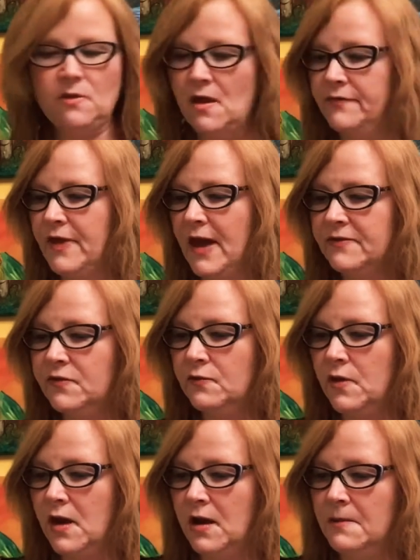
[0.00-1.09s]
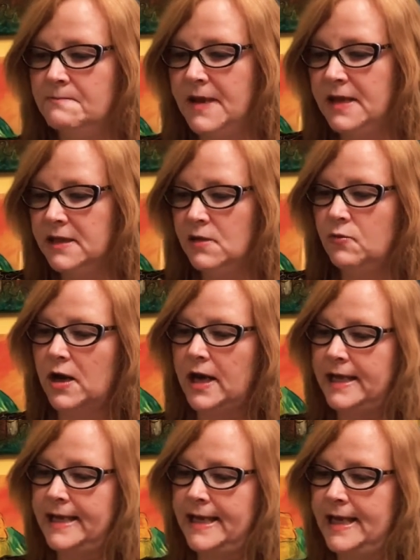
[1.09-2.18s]
That's mainly what I
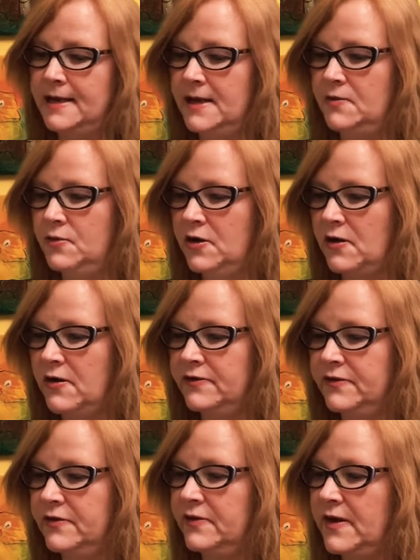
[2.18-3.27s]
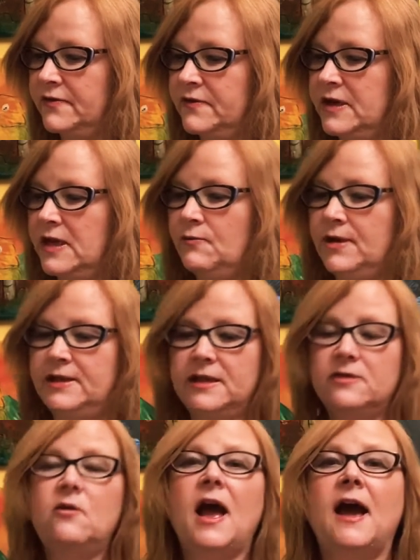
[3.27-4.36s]
get in regards to destiny. We
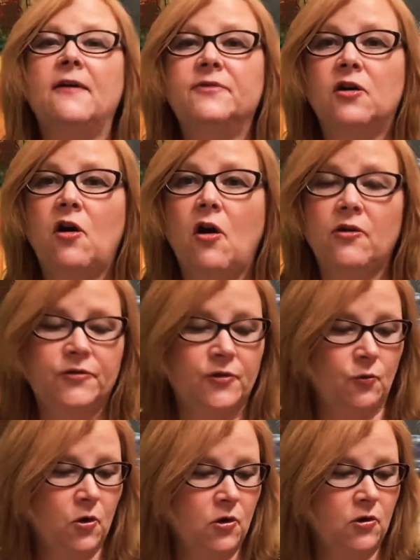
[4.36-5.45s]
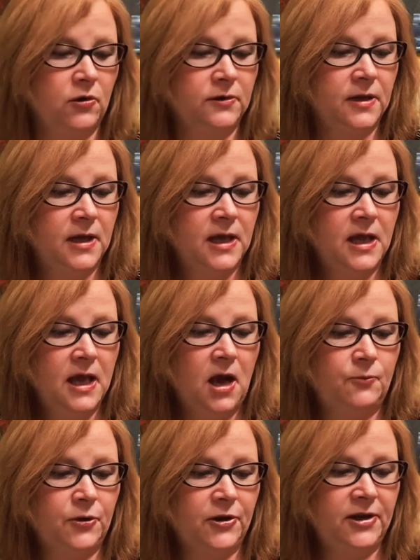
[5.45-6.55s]
do have the card the world, a
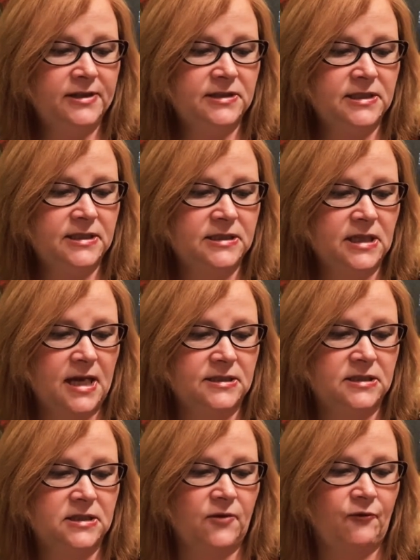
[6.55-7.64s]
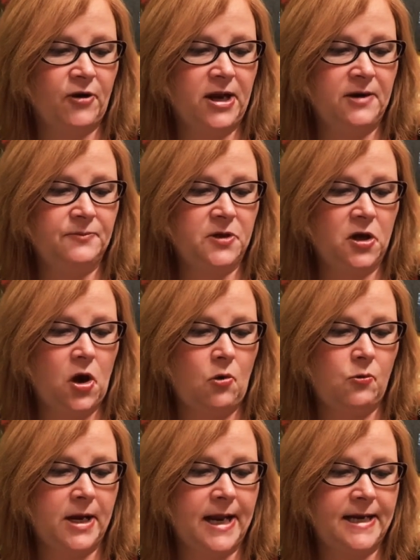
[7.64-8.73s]
brilliant success, the freedom to go
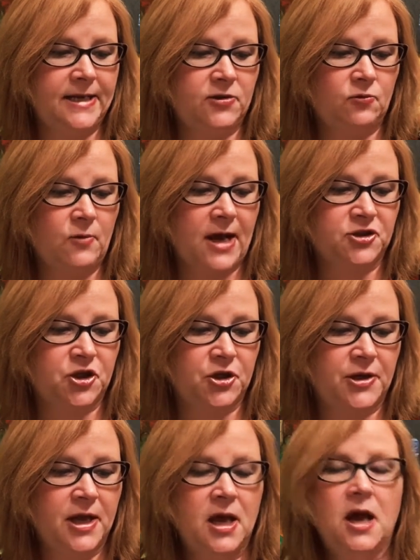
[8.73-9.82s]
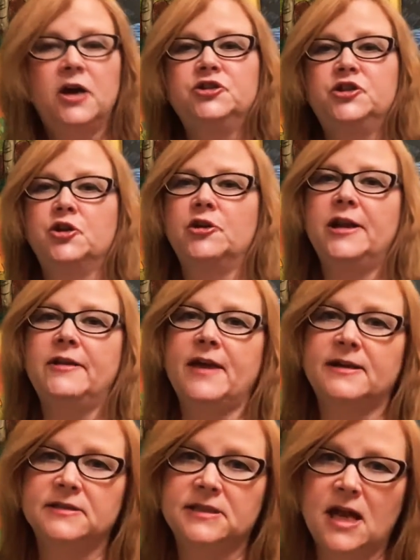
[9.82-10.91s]
in any direction, a journey that
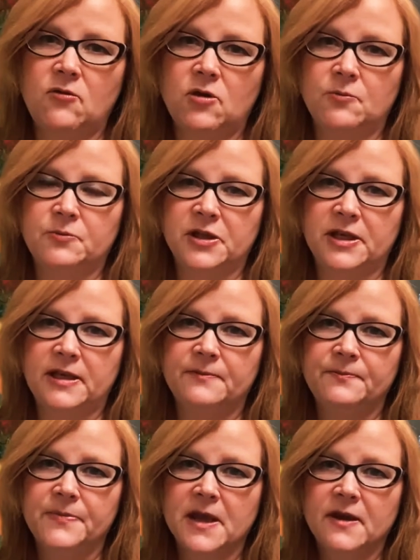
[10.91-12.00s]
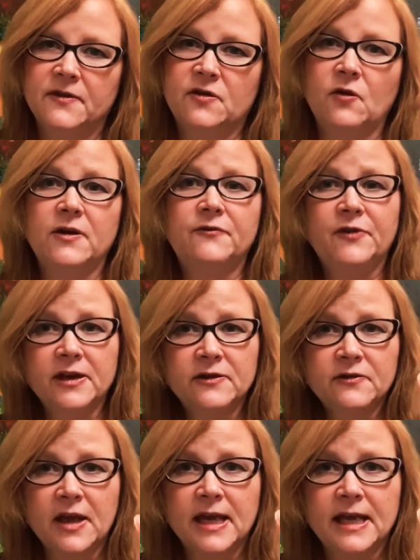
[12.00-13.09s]
is now complete. So it feels
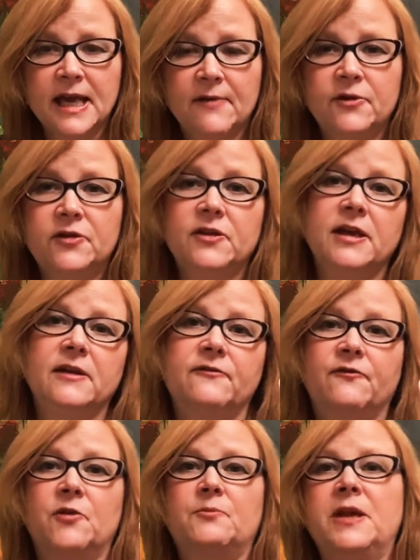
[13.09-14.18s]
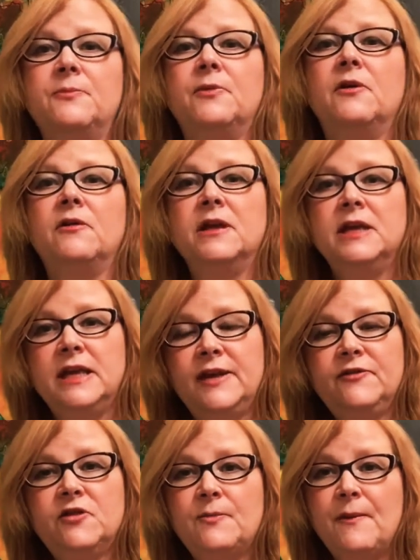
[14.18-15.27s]
like everything for people
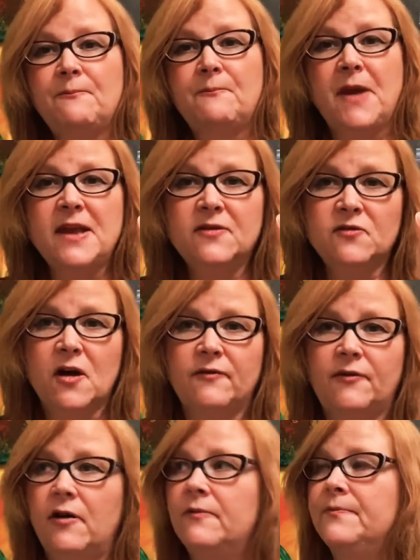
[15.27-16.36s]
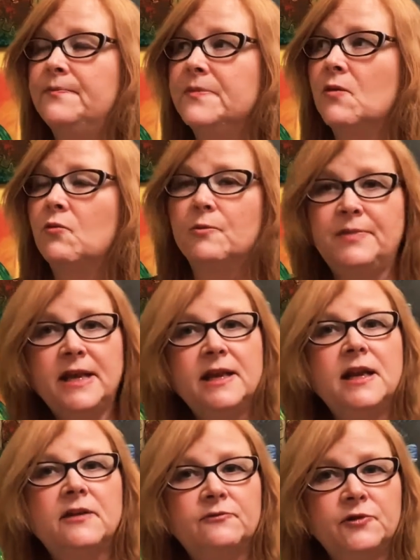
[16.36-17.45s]
is about, based off of, we're being
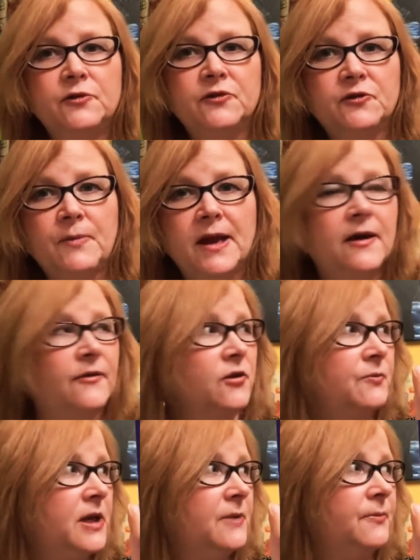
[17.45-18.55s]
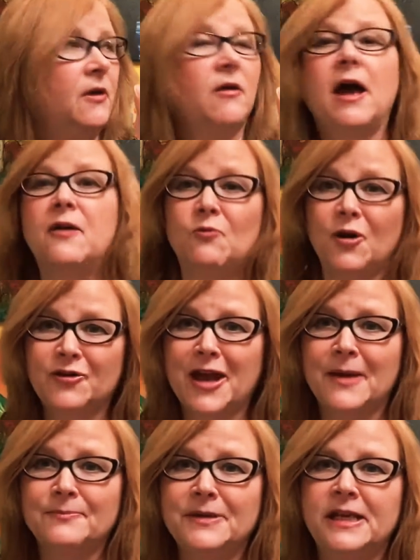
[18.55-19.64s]
influenced by other people and what's
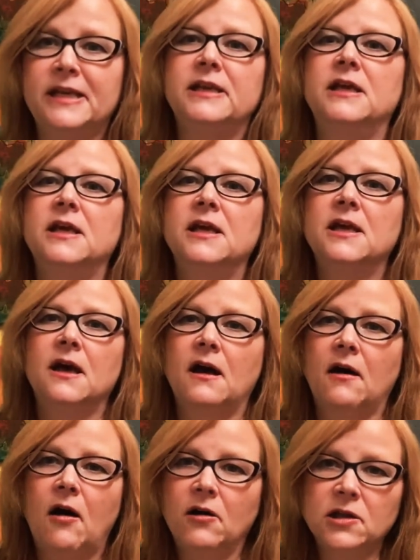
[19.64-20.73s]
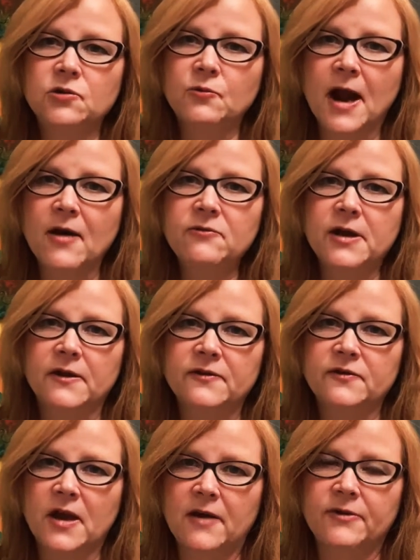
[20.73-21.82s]
happening all around
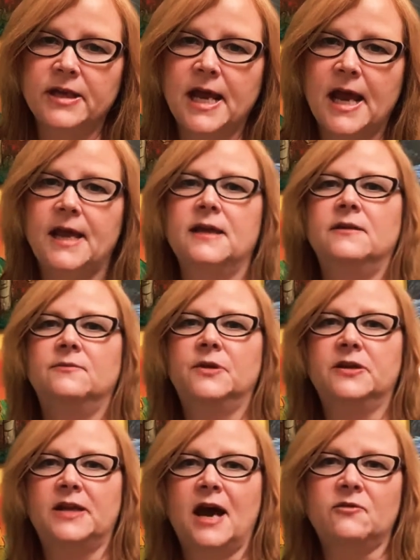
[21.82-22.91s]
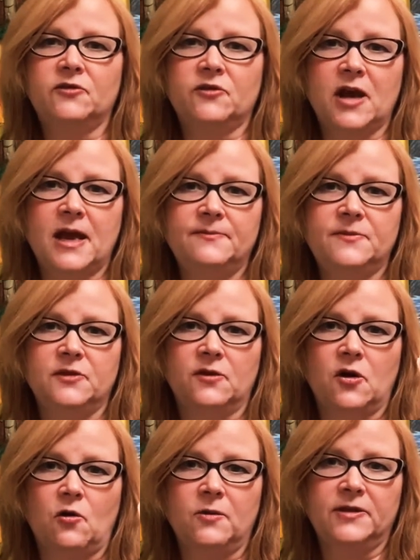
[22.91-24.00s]
us every day. But now it's time to
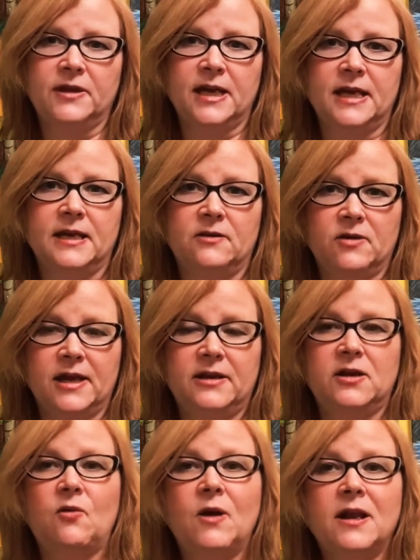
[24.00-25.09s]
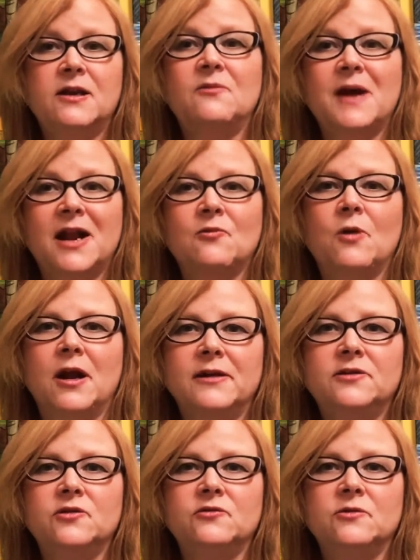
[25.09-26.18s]
go within. Okay, you know what? No matter what I
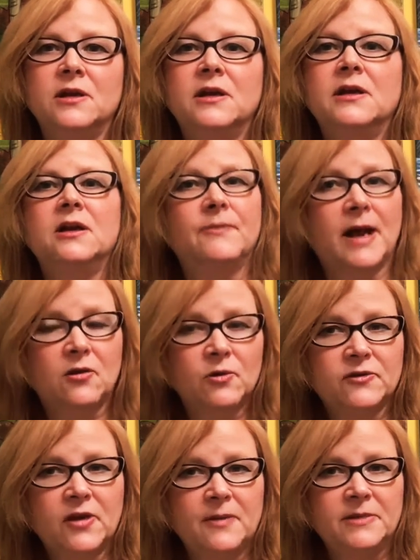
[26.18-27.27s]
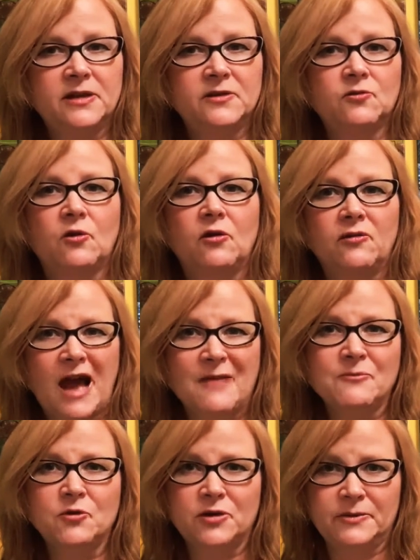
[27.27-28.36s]
do, no matter what's happening in the world, I'm
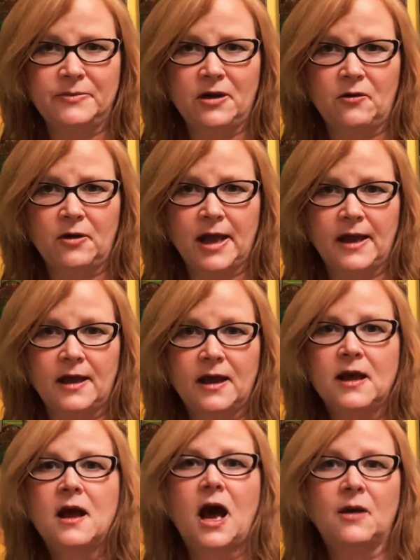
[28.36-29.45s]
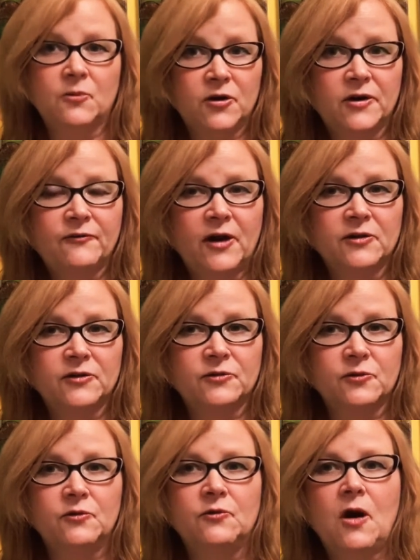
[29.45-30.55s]
going to be okay. I'm going to follow
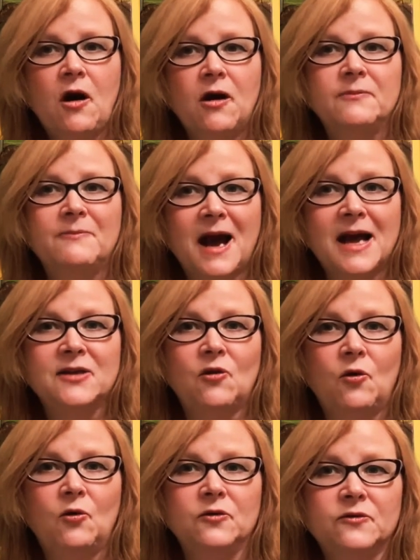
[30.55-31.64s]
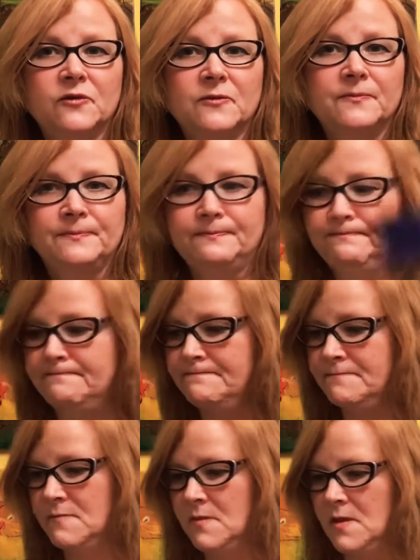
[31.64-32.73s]
through on my goals.
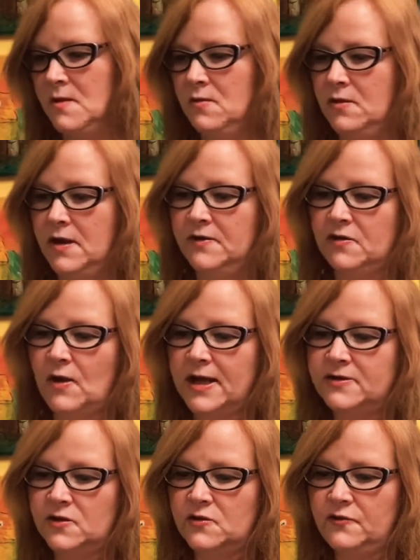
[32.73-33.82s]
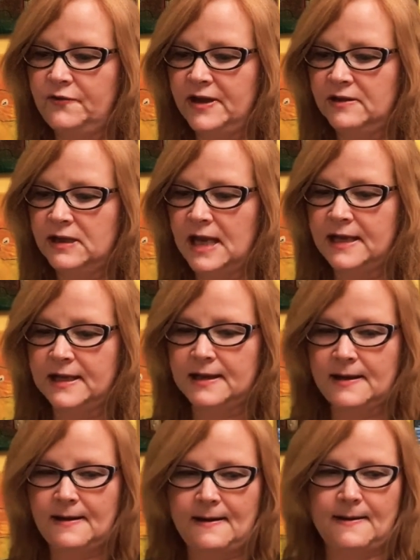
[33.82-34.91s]
Okay, so I do feel like,
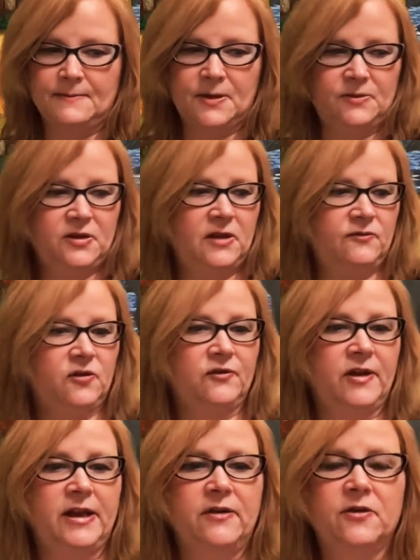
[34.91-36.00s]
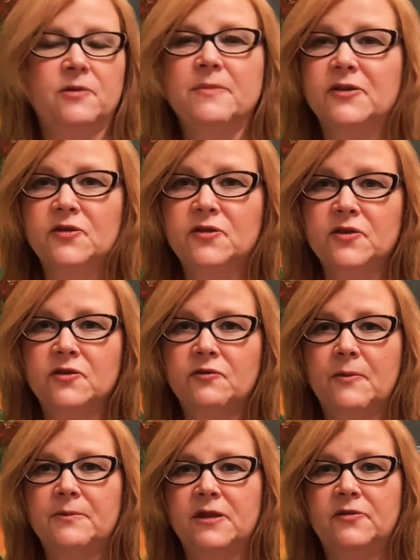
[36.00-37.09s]
let me see if there's any other messages
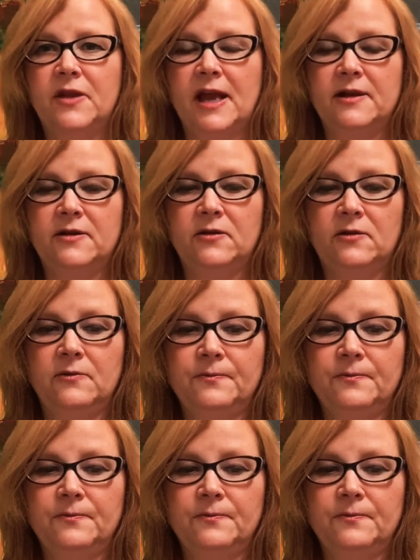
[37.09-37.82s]
from Nathaniel.